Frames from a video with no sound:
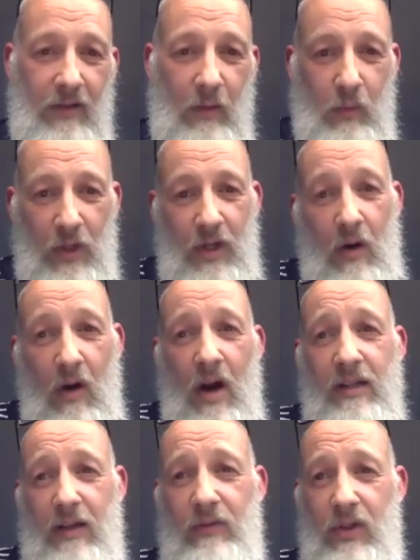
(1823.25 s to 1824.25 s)
they, you know i used
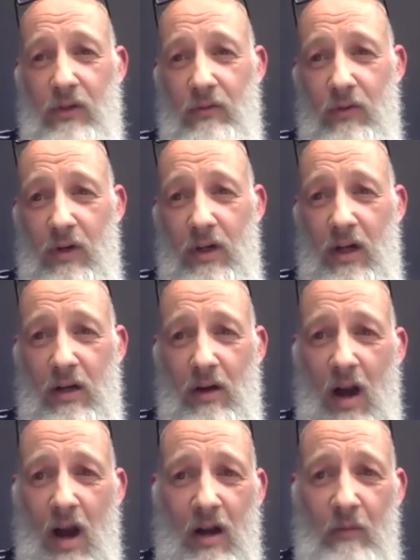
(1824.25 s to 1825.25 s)
to have children and
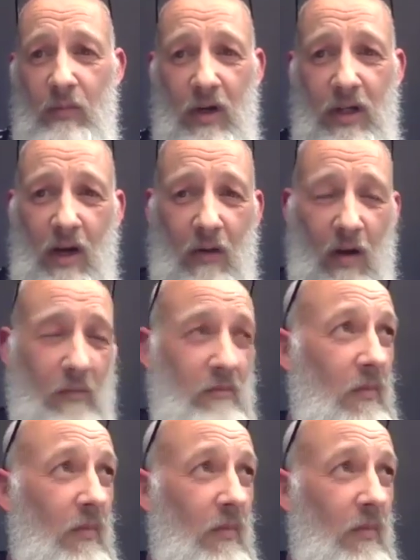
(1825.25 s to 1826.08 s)
and i'm you know i'm